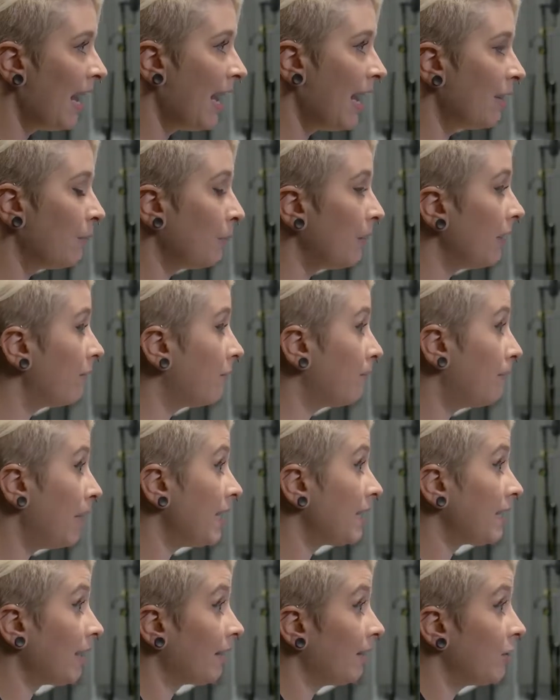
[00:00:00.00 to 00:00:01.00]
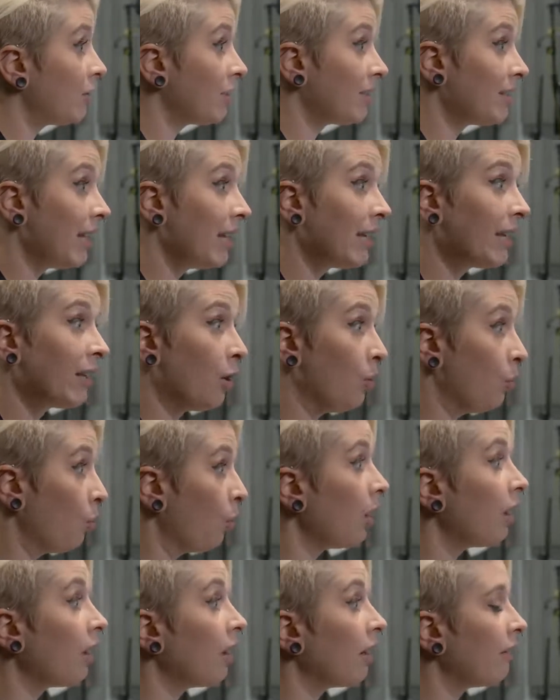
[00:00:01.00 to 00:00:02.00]
And we've basically just taken a
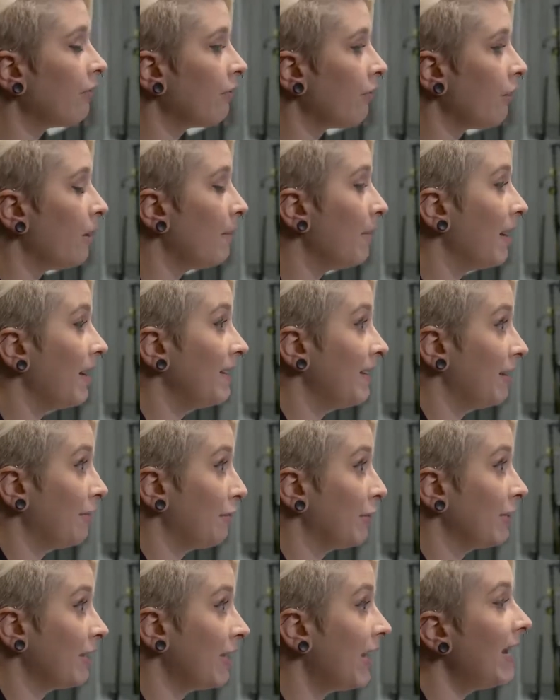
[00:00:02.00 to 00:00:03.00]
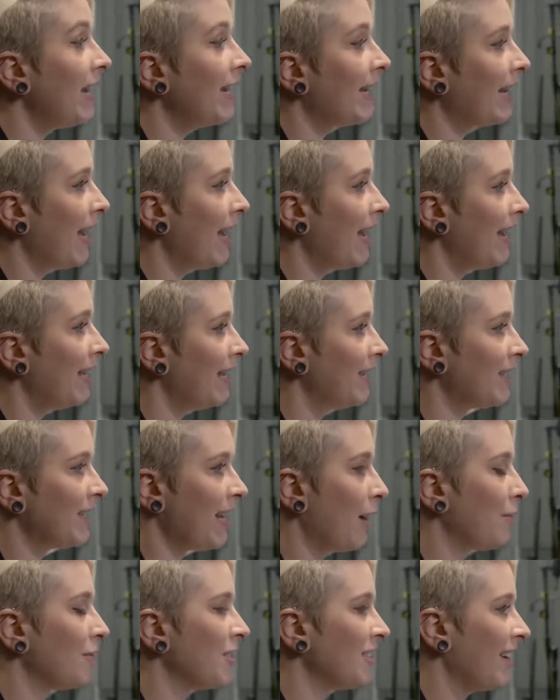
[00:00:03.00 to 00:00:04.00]
word from a different take and it
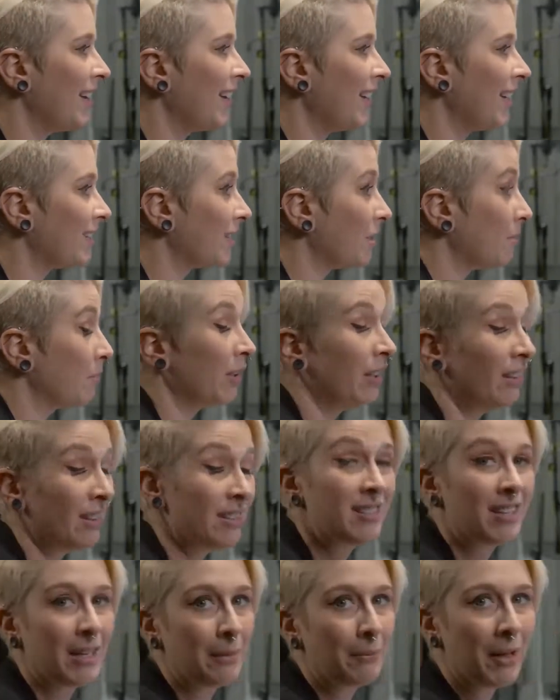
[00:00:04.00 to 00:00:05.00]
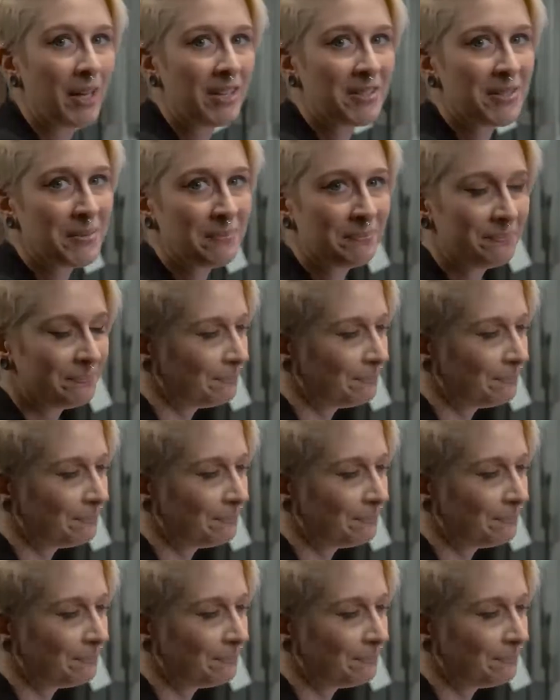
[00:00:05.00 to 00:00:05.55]
sounds like it's completely seamless.